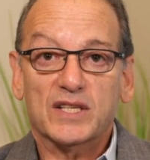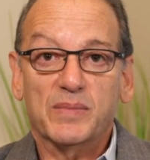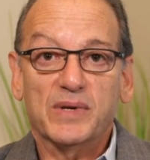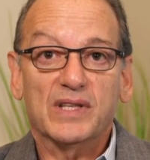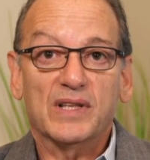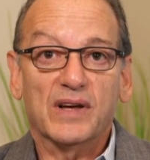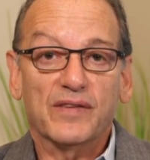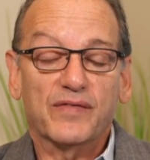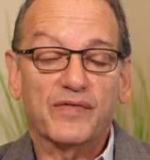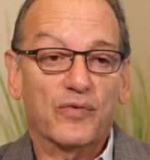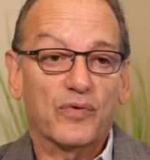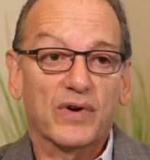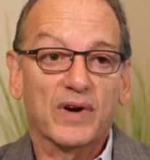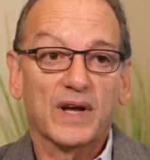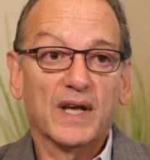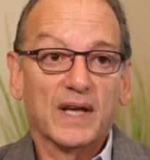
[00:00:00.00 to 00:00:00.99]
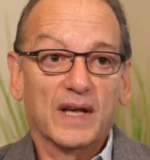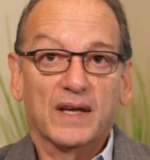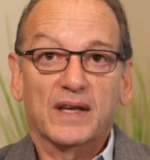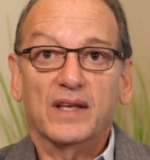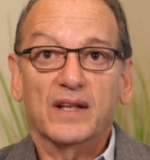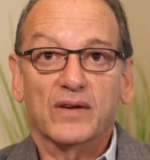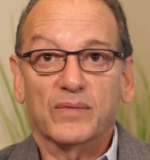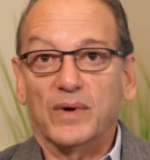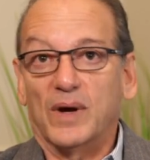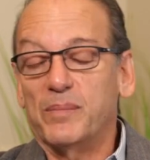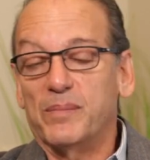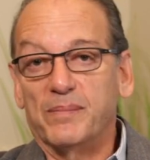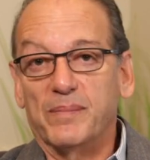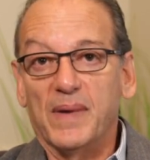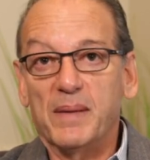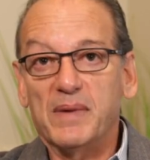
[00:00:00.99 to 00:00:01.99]
to be done for,
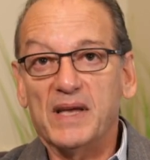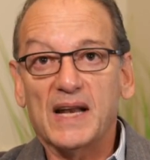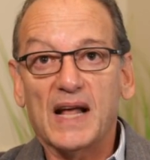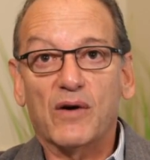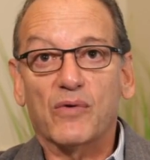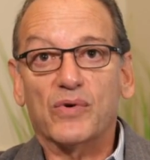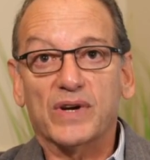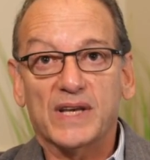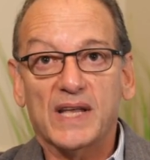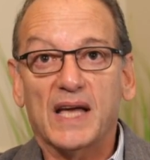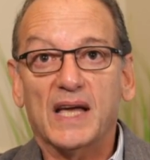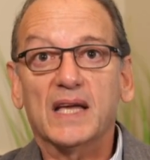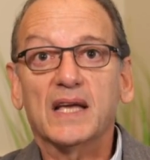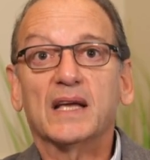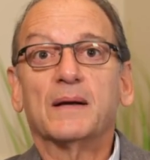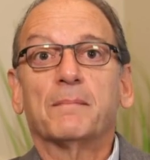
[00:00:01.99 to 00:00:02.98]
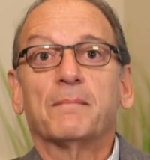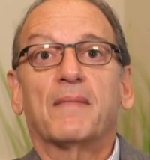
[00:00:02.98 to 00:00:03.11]
maybe an hour a day,